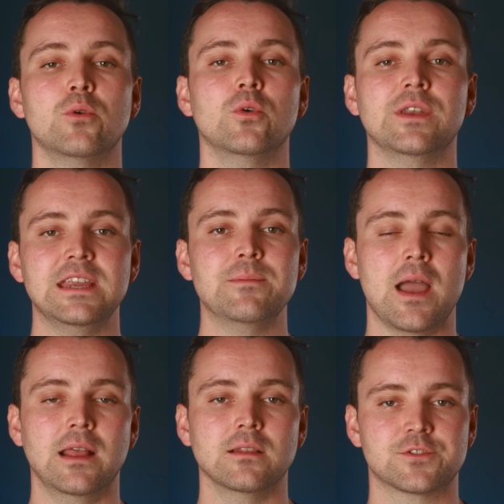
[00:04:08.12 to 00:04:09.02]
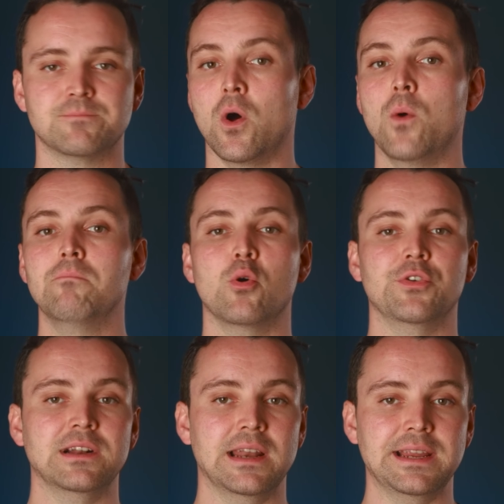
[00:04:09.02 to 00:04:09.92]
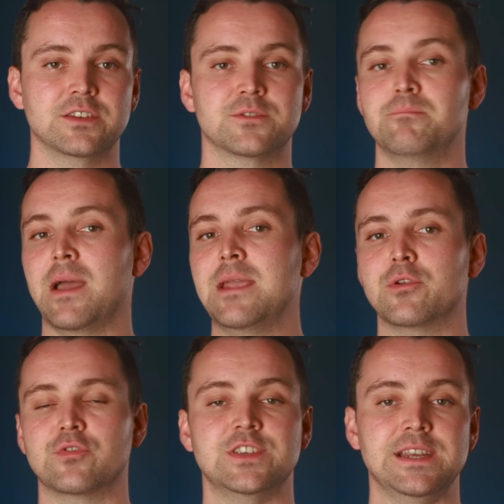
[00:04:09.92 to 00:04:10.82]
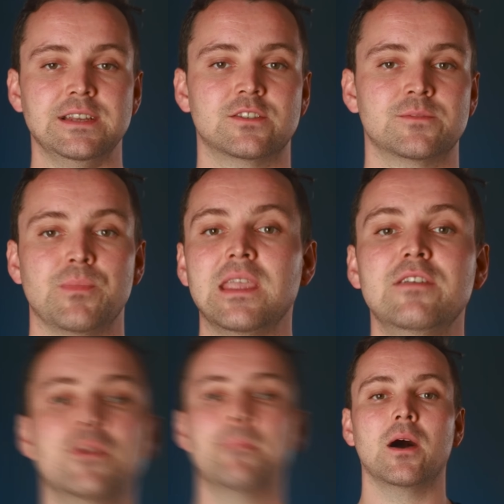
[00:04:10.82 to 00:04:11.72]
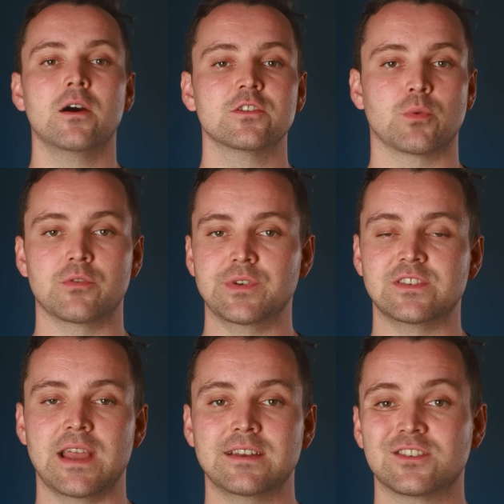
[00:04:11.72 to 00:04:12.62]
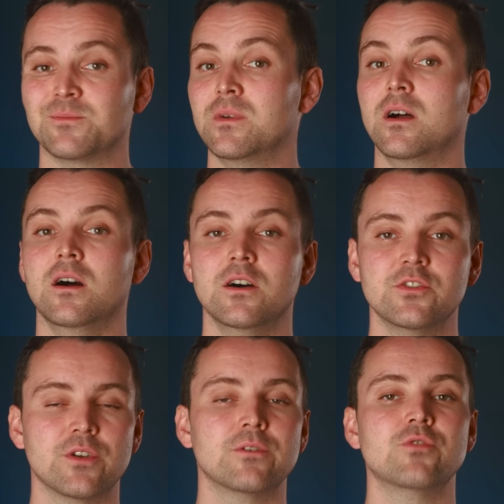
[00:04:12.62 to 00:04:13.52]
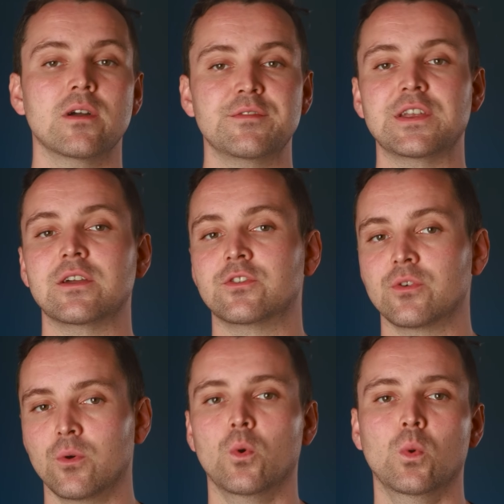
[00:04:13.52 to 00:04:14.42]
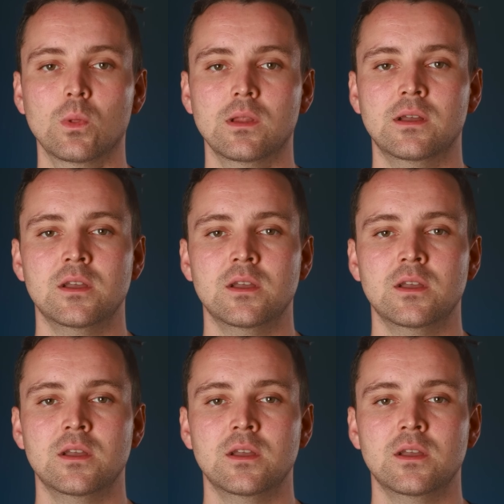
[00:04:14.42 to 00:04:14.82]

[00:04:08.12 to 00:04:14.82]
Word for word: important emails, onboarding links, payment receipts, even password resets aren't arriving at all.